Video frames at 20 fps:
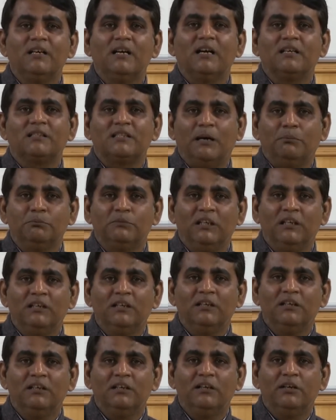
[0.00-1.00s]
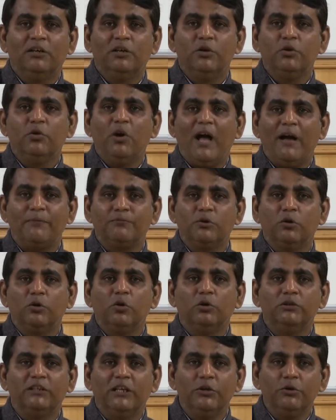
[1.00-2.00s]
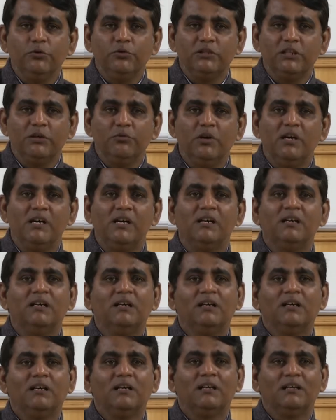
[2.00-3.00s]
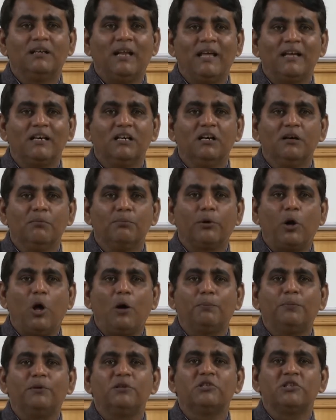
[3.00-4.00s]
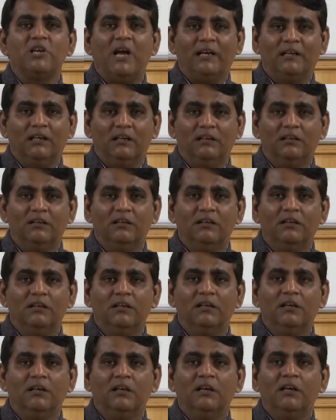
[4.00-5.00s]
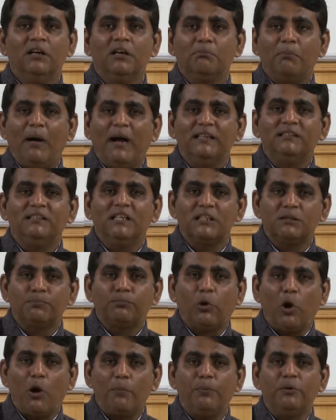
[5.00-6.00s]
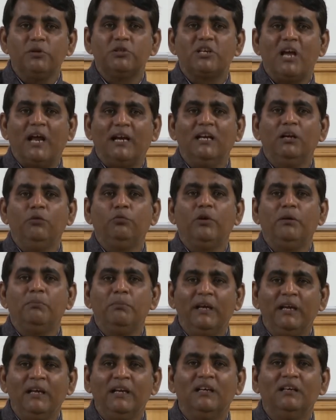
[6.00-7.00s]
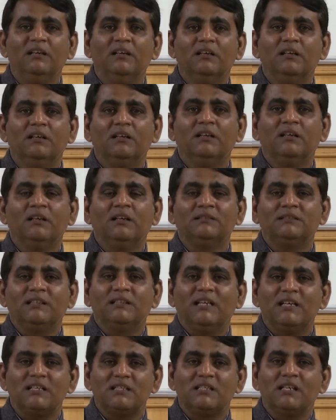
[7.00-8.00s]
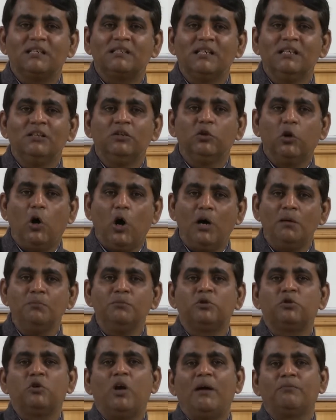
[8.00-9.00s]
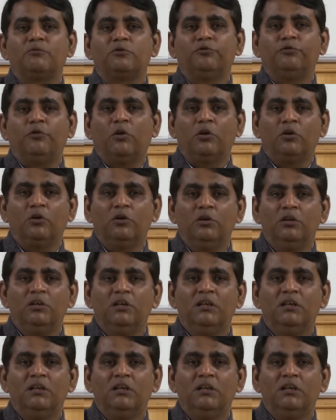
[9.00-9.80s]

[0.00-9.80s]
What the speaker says: something, you have to go, they use the word like proper channel. By this proper channel we mean that there are certain norms you have to follow.